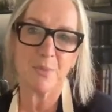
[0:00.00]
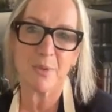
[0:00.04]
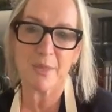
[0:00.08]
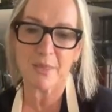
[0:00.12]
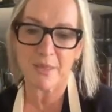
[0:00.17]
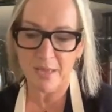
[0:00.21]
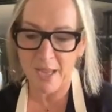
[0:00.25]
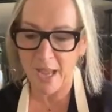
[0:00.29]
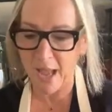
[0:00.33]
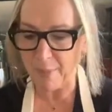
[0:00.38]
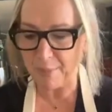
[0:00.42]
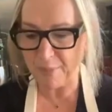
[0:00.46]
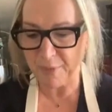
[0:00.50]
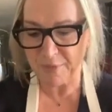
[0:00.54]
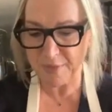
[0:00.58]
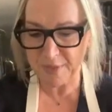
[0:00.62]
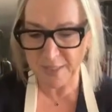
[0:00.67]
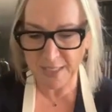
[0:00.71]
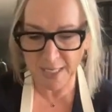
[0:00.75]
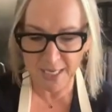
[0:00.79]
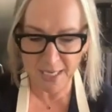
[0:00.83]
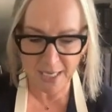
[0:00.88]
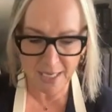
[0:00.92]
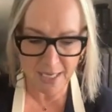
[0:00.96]
with a cup of
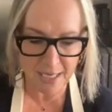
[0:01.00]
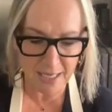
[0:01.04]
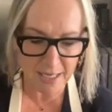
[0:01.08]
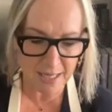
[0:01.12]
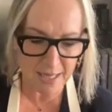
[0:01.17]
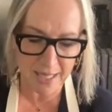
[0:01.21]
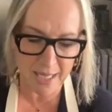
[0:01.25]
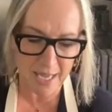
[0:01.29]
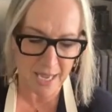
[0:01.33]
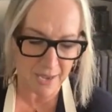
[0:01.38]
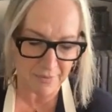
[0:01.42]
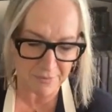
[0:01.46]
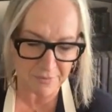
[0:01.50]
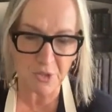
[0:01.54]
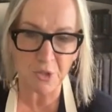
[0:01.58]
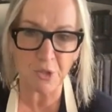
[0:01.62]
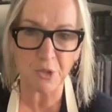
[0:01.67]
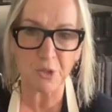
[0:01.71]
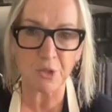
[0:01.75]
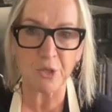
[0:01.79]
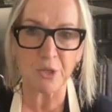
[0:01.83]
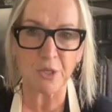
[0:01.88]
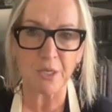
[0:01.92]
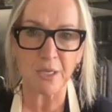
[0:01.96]
tea in the
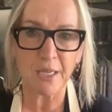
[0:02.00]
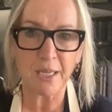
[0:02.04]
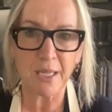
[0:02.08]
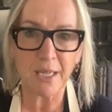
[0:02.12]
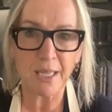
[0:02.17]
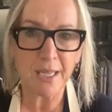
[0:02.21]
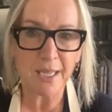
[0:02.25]
afternoon.